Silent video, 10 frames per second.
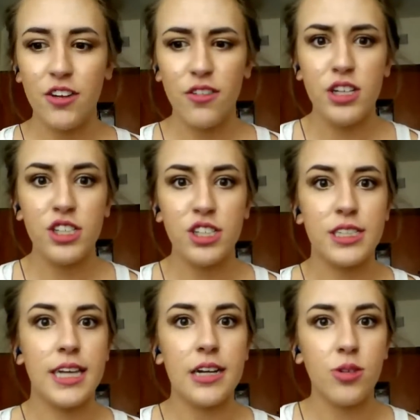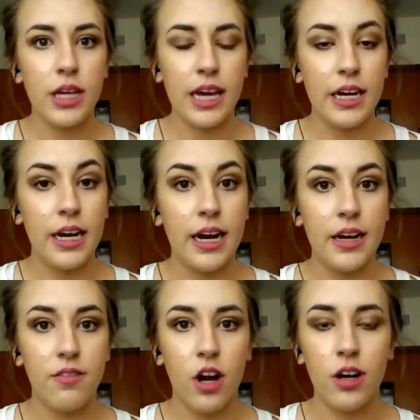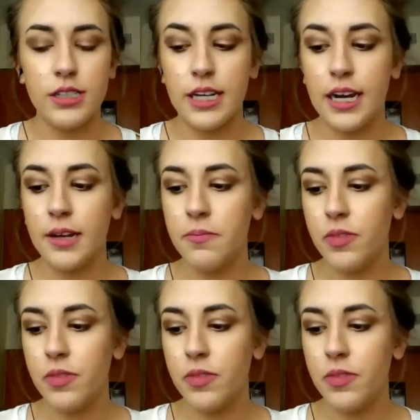really just scheduling any kind of content.